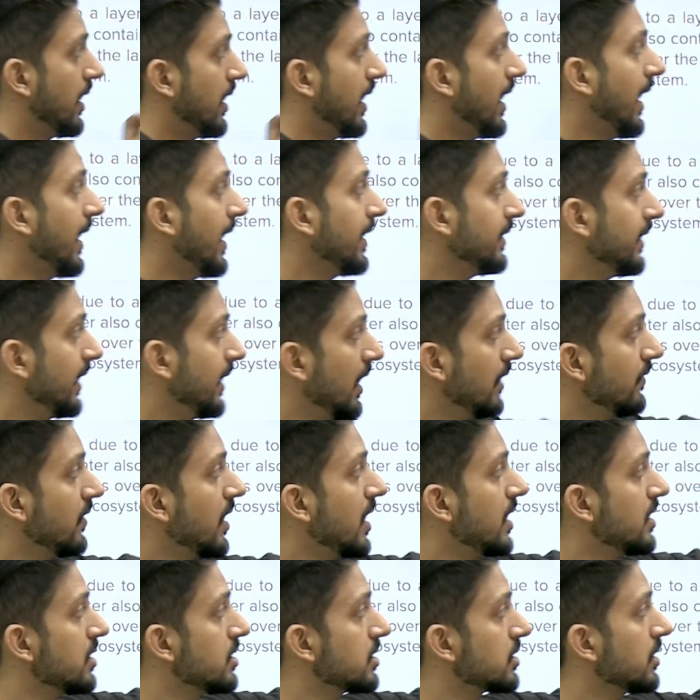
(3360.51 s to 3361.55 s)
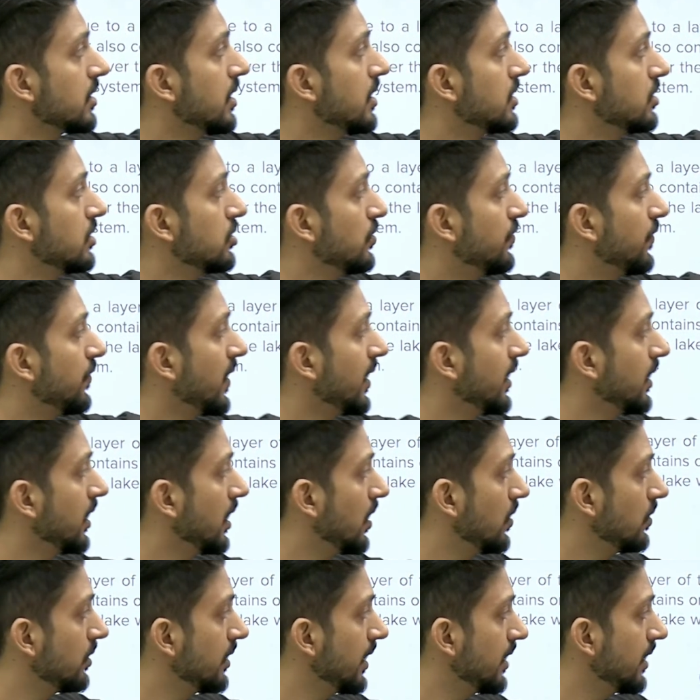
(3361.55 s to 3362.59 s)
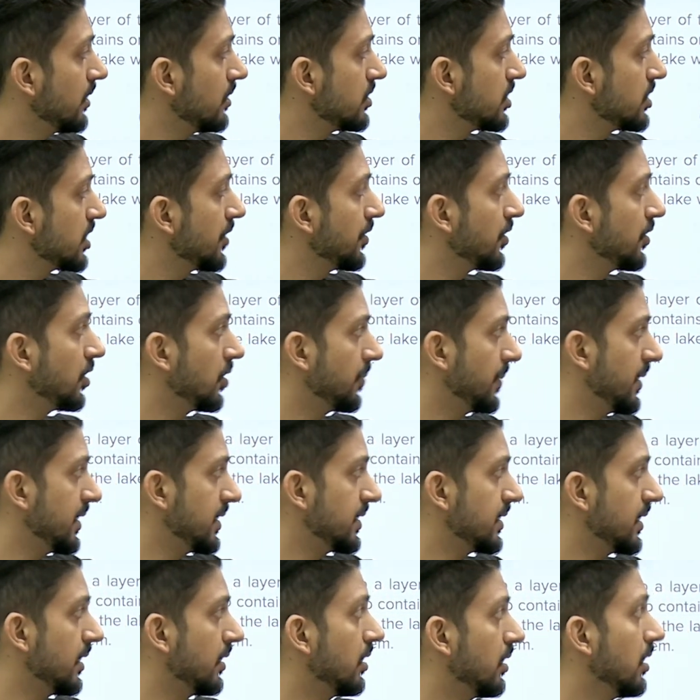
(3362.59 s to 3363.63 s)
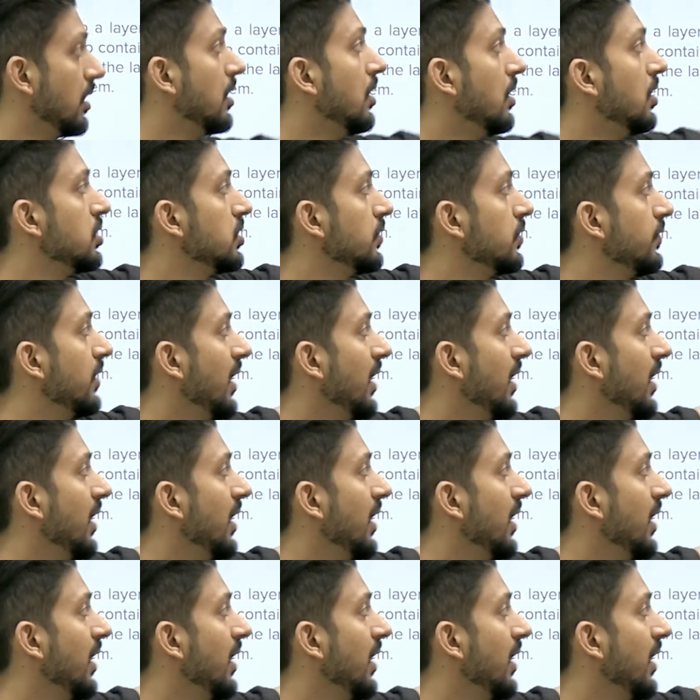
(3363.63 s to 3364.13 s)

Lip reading: and they have asked us to find out the energy given out by sun. So we